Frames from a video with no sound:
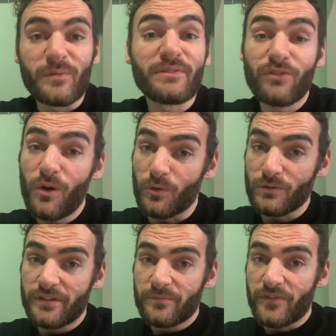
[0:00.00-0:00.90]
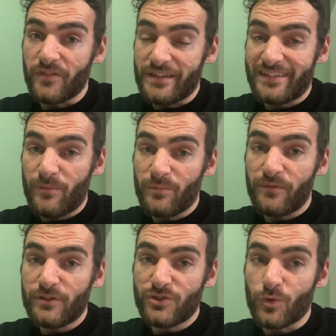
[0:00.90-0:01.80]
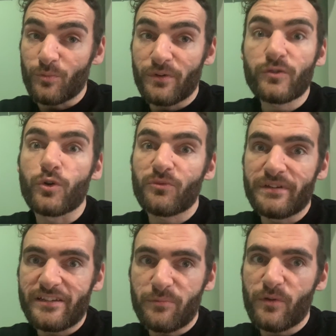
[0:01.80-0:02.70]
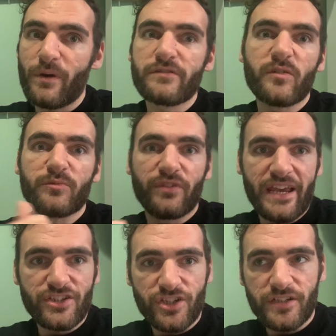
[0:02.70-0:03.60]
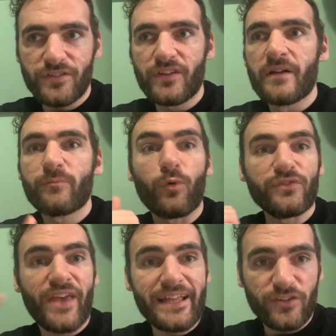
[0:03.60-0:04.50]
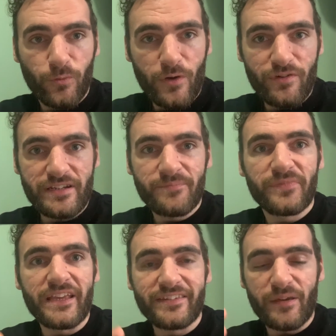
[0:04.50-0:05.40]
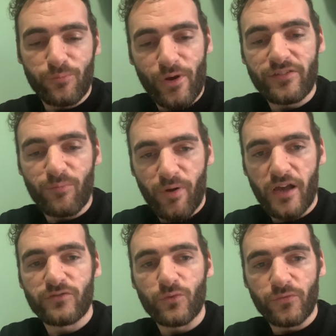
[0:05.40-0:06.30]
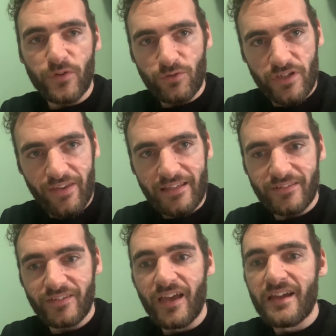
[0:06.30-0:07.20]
We've been told that the exam will be very short, but of course we need to be aware of our mutations, what tense we're in, is it present, past or future tense,